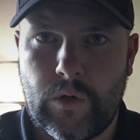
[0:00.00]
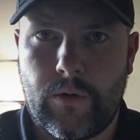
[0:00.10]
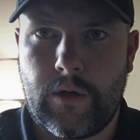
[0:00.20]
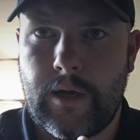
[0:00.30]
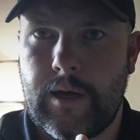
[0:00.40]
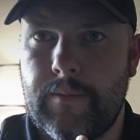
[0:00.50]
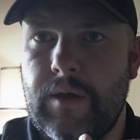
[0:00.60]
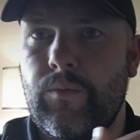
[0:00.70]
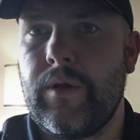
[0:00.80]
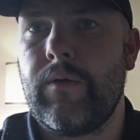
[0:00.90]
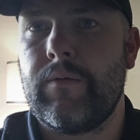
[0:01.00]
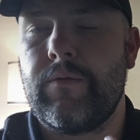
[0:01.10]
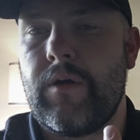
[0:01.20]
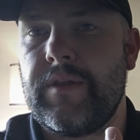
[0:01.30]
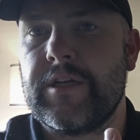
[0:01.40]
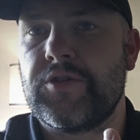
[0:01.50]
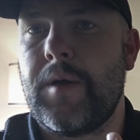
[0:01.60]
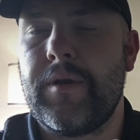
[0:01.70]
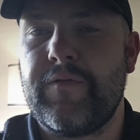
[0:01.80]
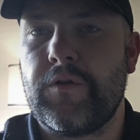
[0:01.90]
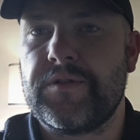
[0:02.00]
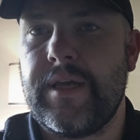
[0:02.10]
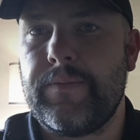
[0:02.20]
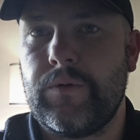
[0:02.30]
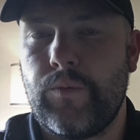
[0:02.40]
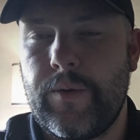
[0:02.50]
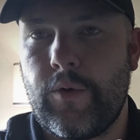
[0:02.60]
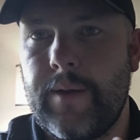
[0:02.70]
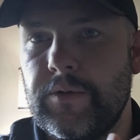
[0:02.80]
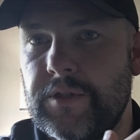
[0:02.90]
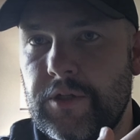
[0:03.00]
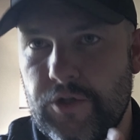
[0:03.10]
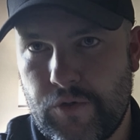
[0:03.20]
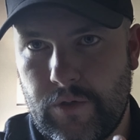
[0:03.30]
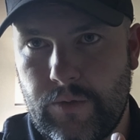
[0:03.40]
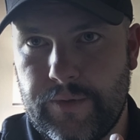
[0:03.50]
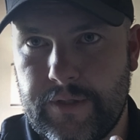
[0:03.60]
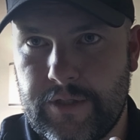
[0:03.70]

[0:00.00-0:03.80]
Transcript: and we on the extremity, for example, and we were able to control it with a